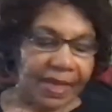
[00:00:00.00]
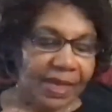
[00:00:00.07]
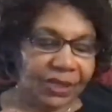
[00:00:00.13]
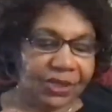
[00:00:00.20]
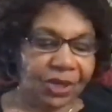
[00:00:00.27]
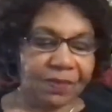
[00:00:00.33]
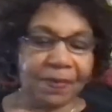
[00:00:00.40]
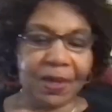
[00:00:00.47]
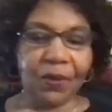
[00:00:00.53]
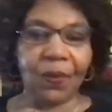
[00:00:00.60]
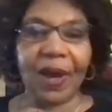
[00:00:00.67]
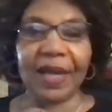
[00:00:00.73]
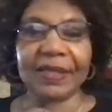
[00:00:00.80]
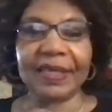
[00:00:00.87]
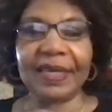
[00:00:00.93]
it took me a
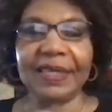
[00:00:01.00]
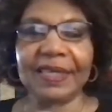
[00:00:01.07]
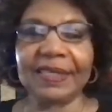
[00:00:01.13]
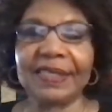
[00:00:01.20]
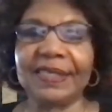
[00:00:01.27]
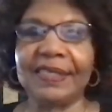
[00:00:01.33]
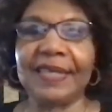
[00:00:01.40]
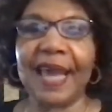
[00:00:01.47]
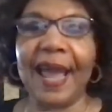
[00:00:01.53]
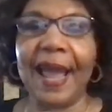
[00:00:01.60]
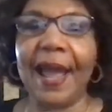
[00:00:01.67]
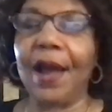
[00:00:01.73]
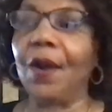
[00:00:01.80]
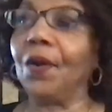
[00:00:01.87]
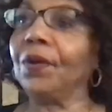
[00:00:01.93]
while to get this
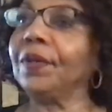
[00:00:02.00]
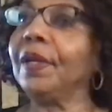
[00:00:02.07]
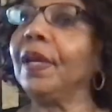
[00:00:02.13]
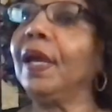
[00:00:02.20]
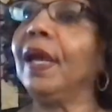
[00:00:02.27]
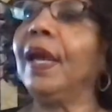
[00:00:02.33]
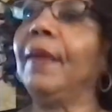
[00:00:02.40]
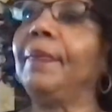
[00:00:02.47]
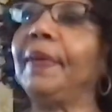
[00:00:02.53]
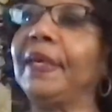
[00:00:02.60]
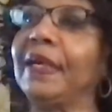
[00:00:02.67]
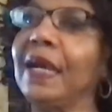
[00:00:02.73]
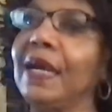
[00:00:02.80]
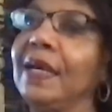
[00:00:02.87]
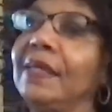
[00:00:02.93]
down
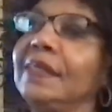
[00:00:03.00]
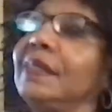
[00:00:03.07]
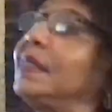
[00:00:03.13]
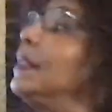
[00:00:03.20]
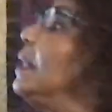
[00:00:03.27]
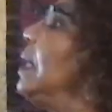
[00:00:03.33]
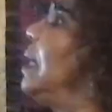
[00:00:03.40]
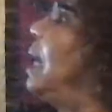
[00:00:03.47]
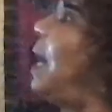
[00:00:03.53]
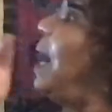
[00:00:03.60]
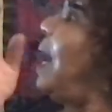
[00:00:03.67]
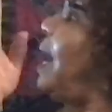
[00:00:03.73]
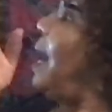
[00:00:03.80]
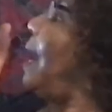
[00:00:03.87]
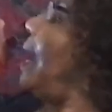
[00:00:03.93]
because
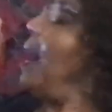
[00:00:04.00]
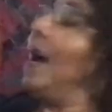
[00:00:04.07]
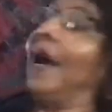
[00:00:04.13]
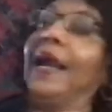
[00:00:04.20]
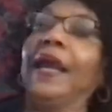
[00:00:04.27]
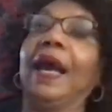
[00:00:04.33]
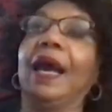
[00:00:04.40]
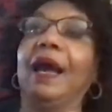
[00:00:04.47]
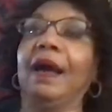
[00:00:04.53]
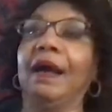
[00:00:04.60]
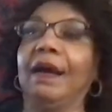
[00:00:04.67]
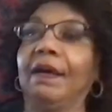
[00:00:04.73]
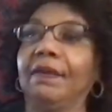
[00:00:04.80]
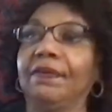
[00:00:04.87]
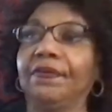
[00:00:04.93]
I
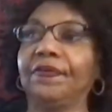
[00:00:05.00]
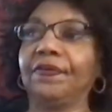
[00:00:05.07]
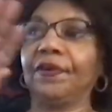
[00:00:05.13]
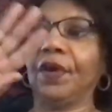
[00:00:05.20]
have,